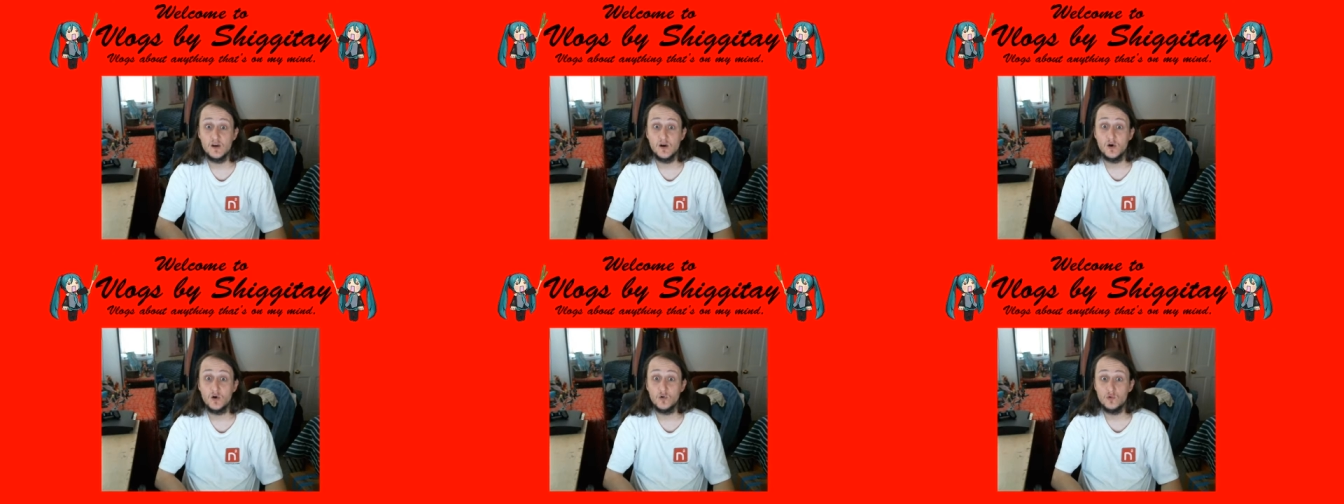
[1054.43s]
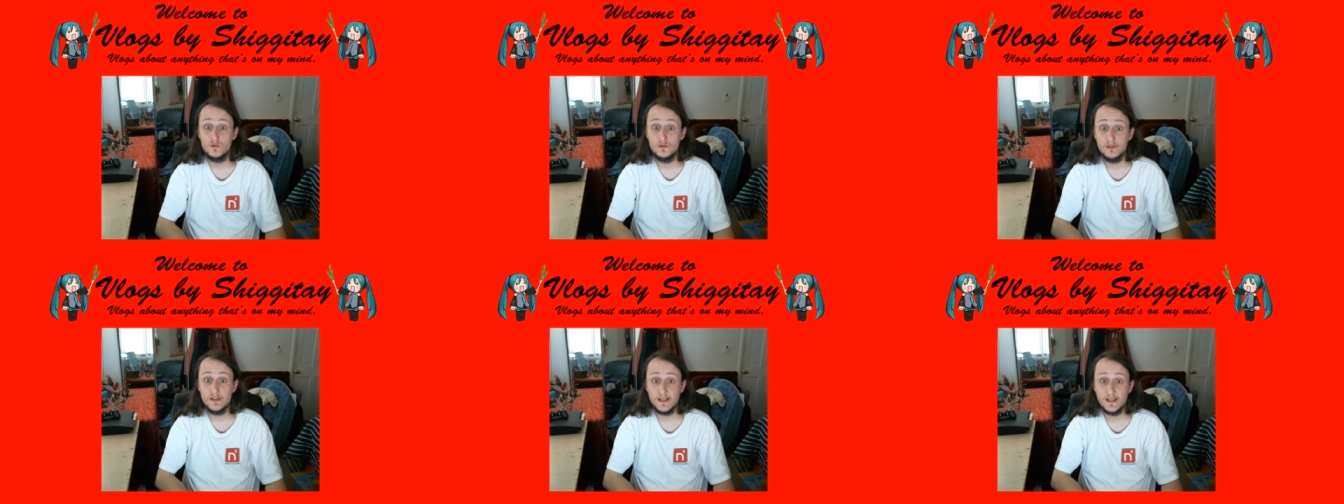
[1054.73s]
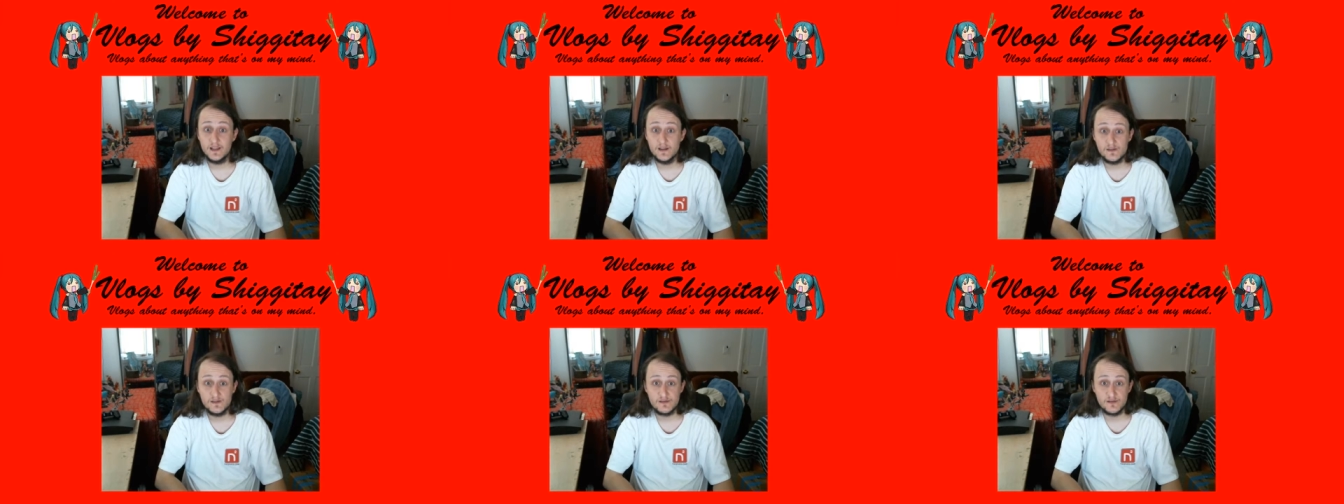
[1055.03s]

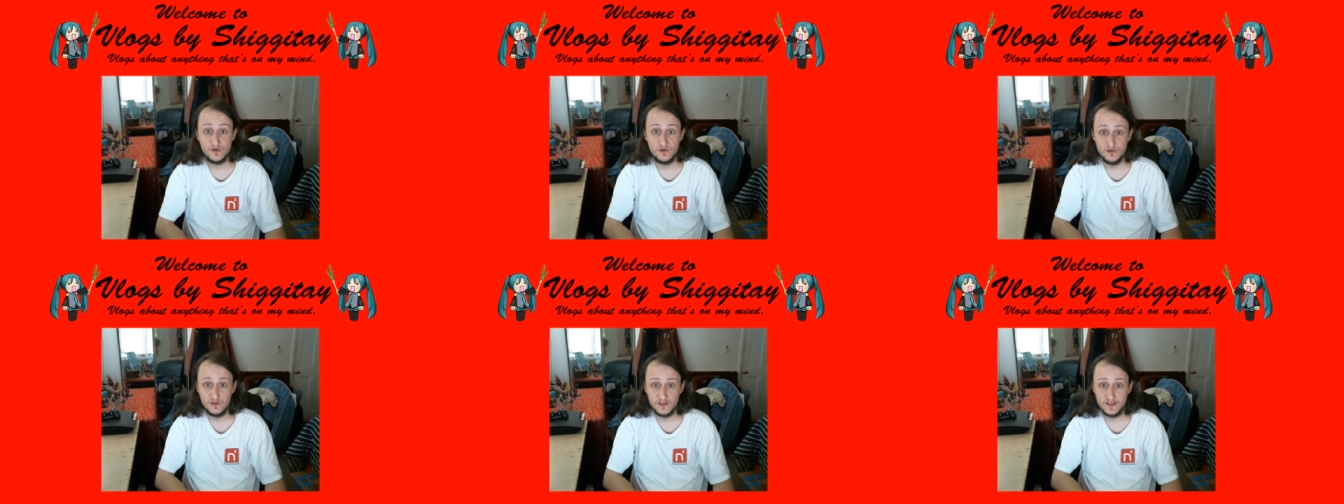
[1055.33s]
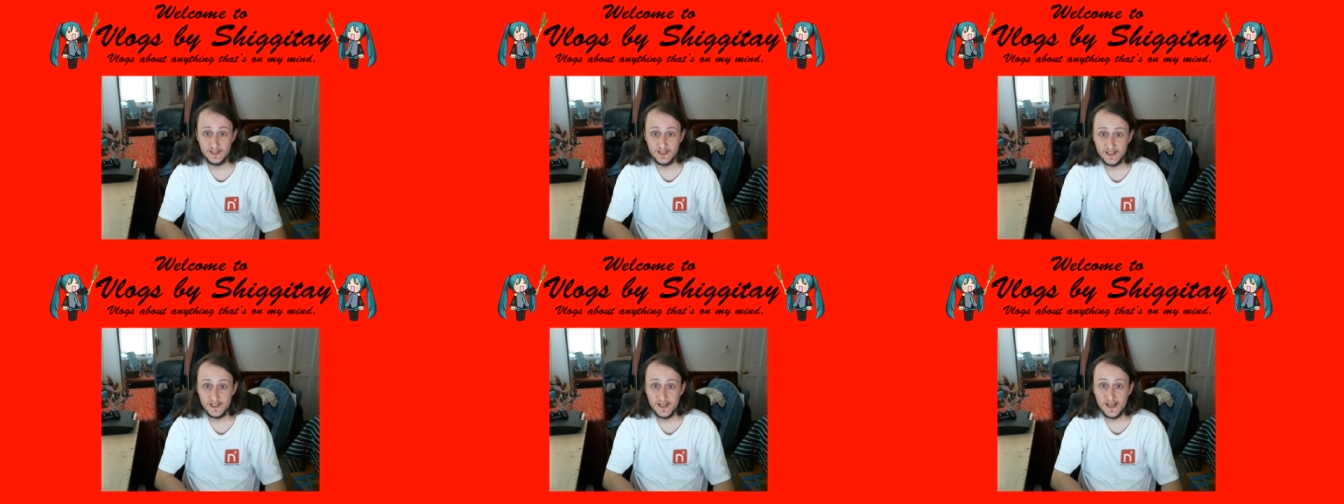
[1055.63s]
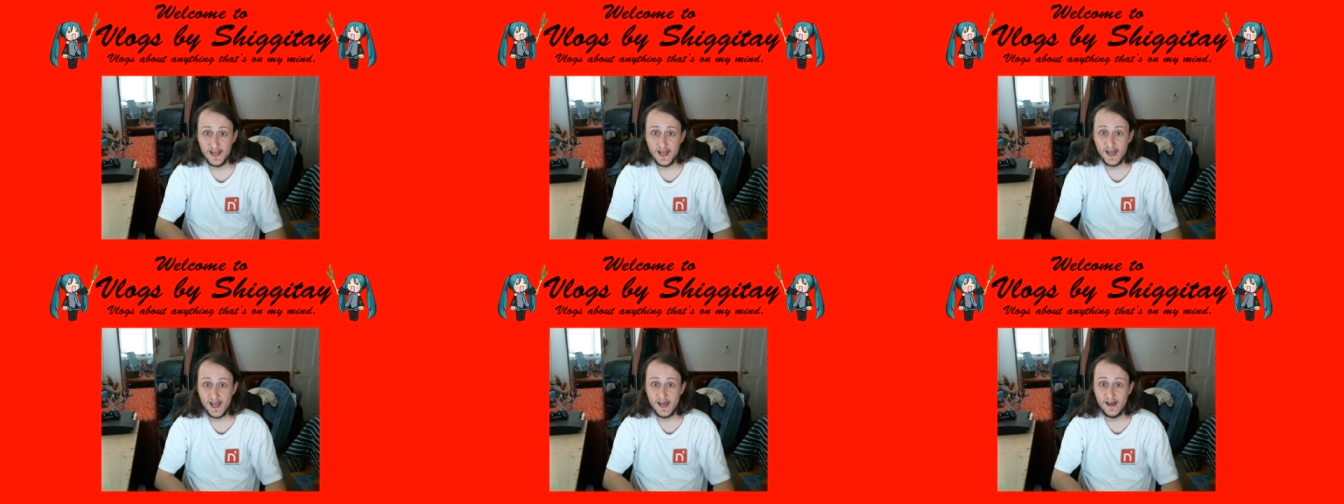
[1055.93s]
only solely
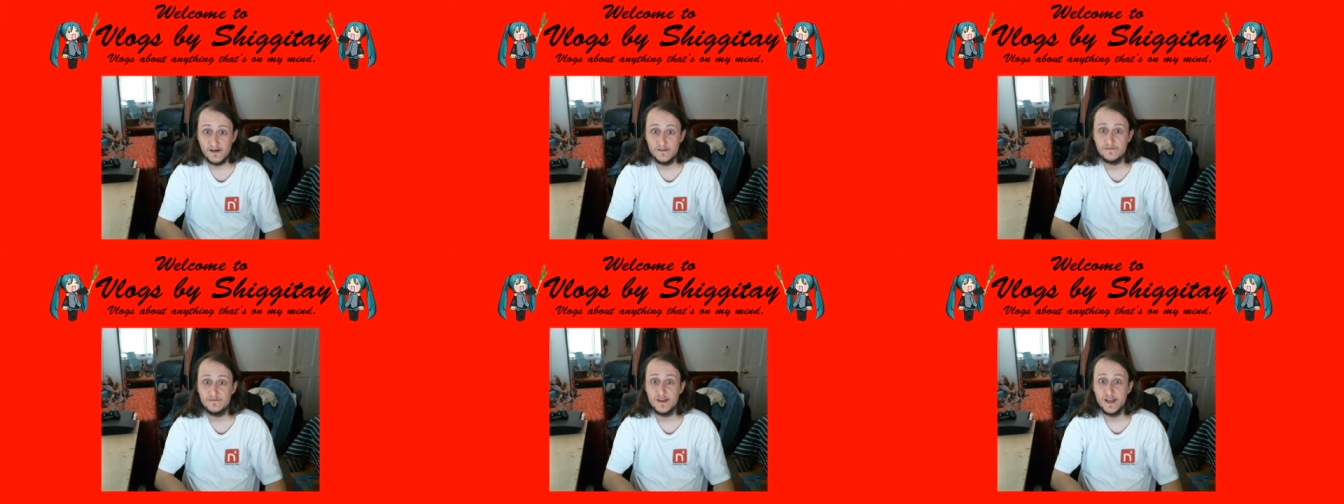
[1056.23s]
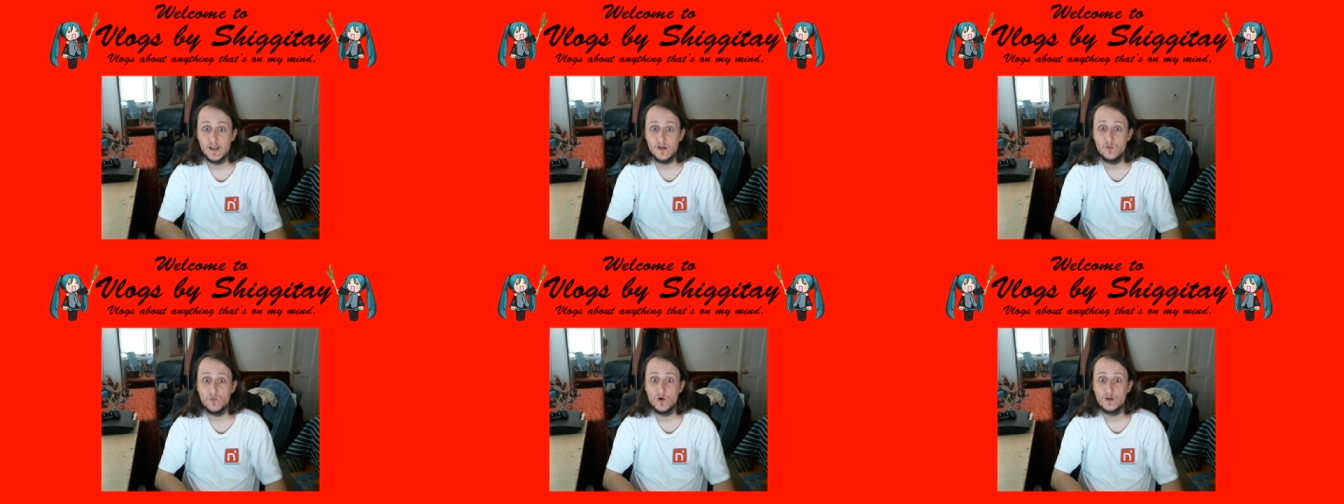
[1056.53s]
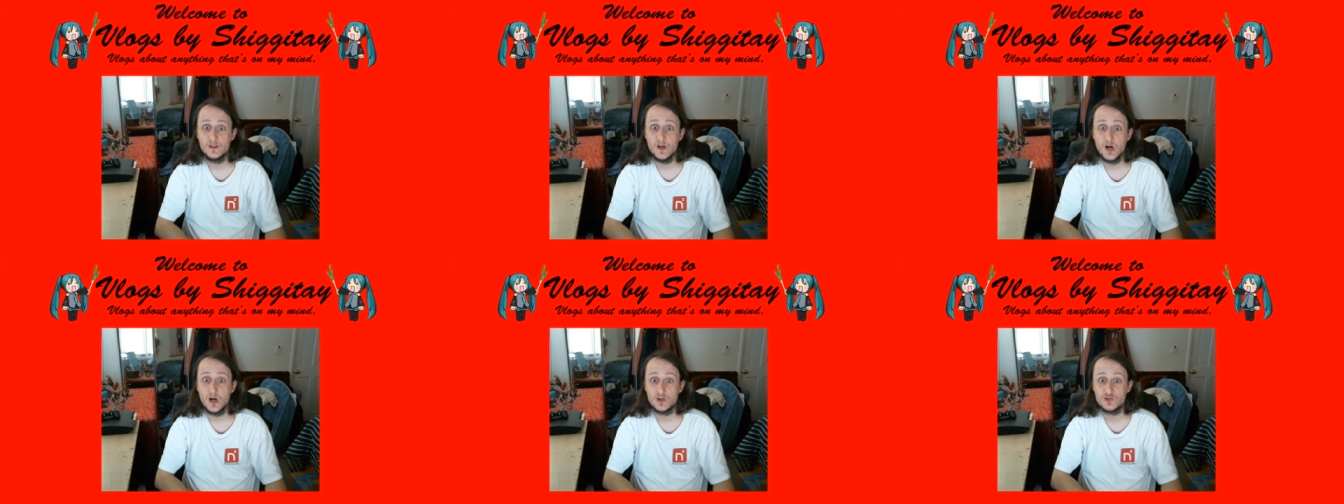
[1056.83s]
have a
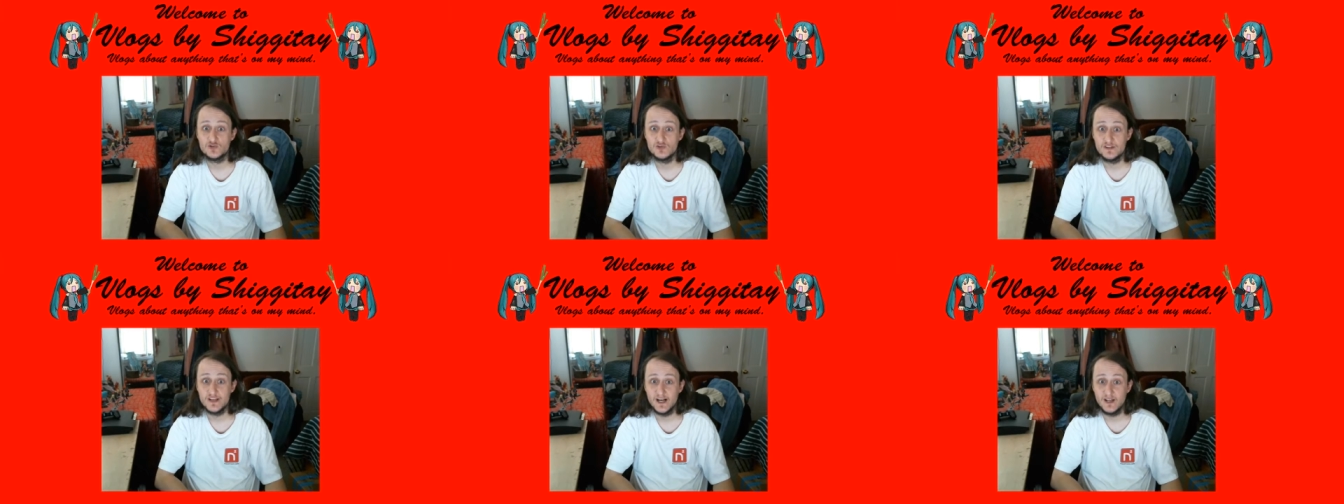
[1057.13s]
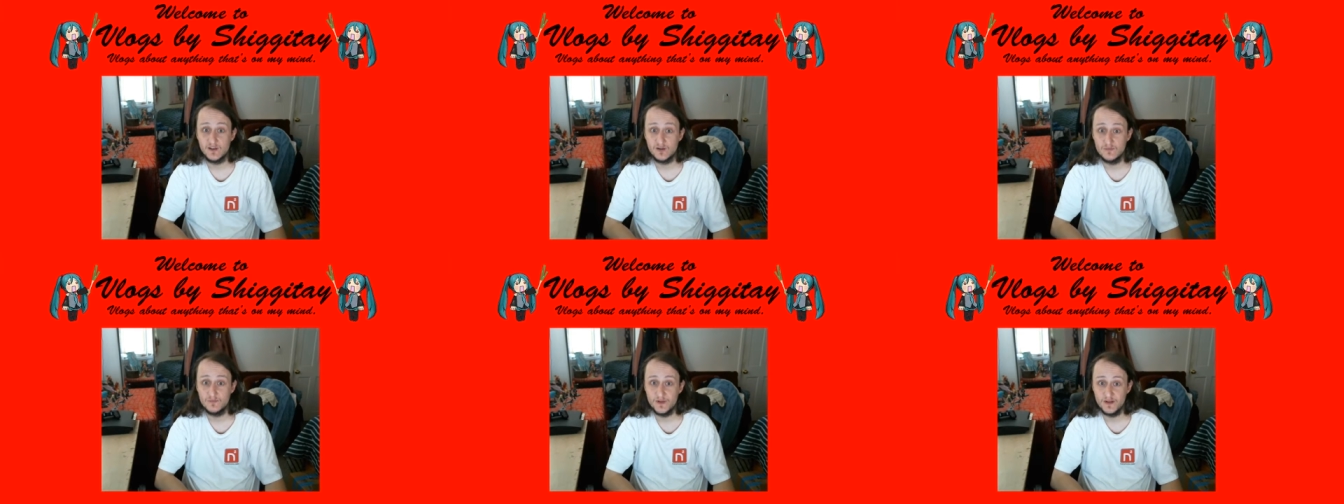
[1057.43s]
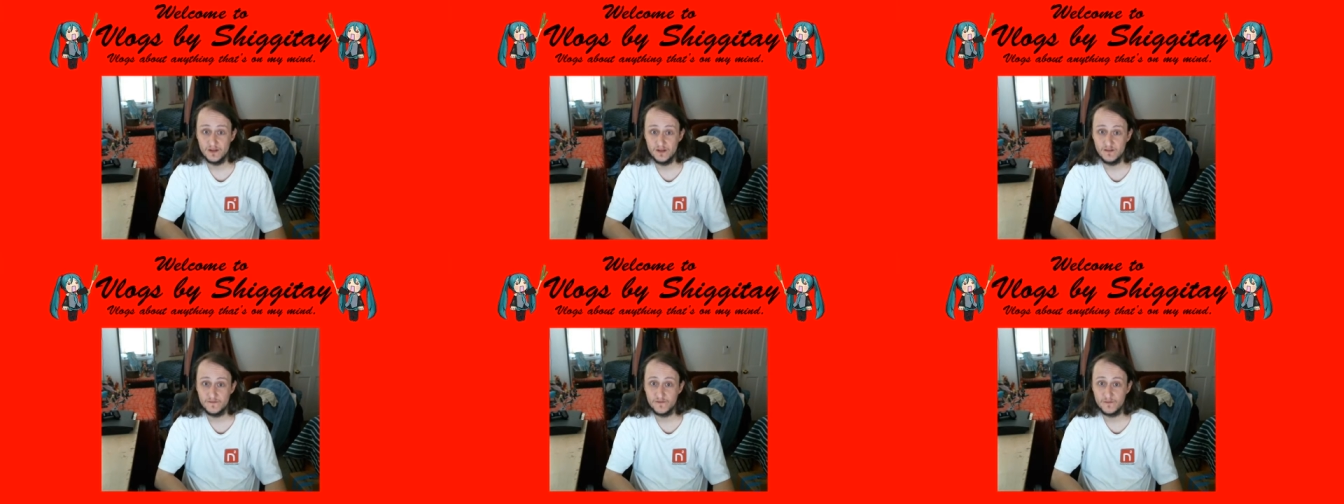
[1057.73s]
$100
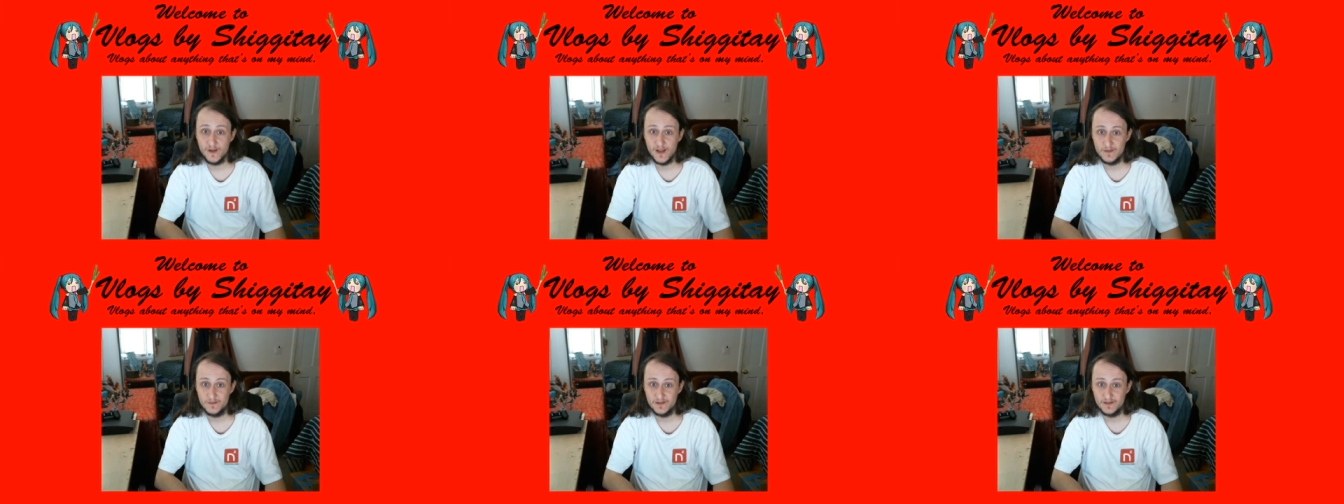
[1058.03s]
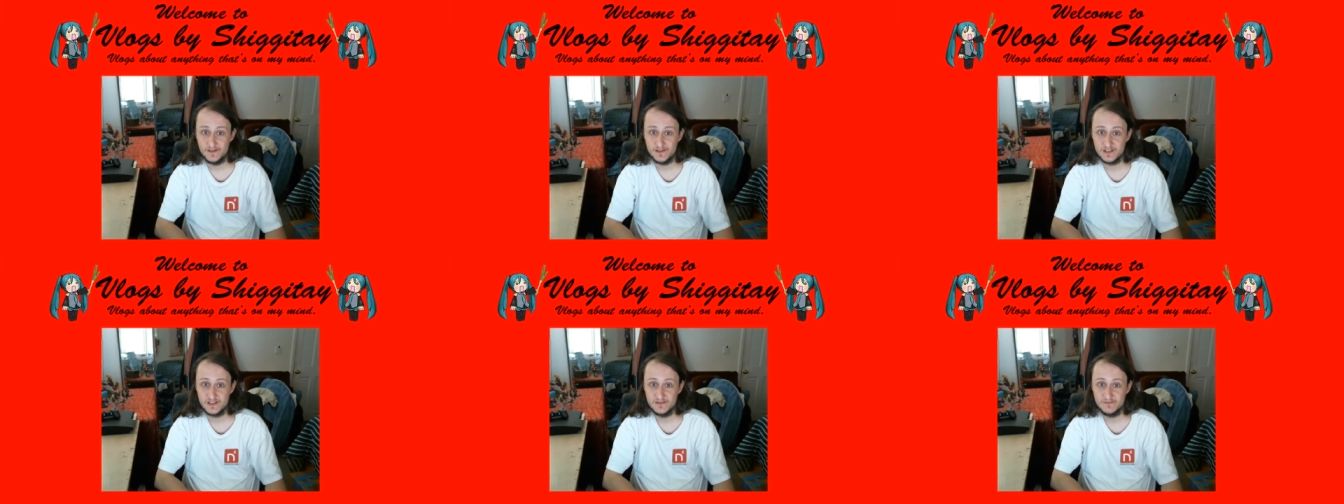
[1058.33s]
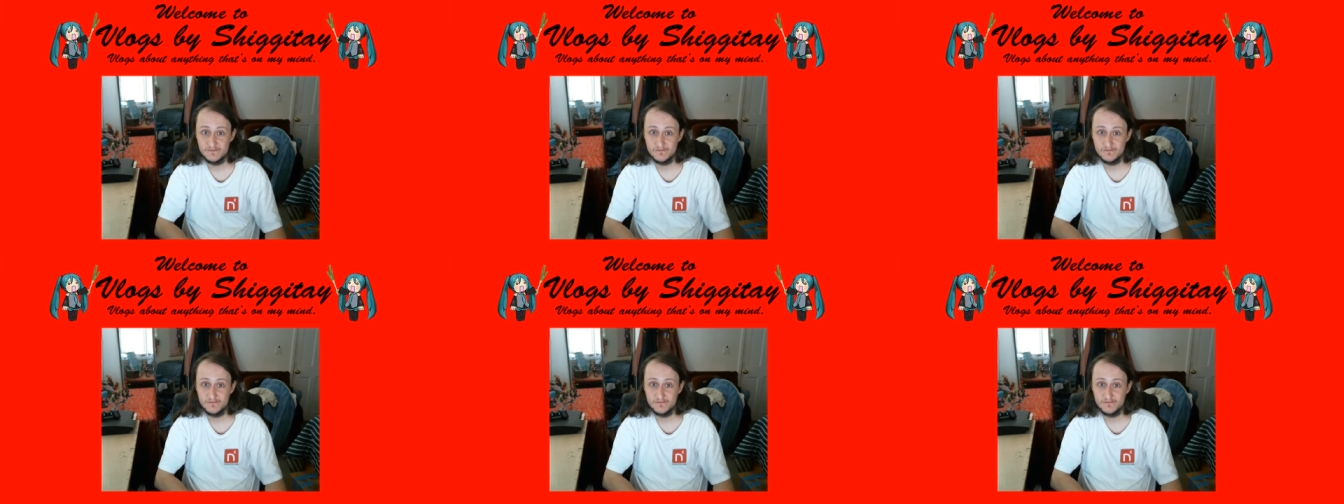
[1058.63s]
bill for payment.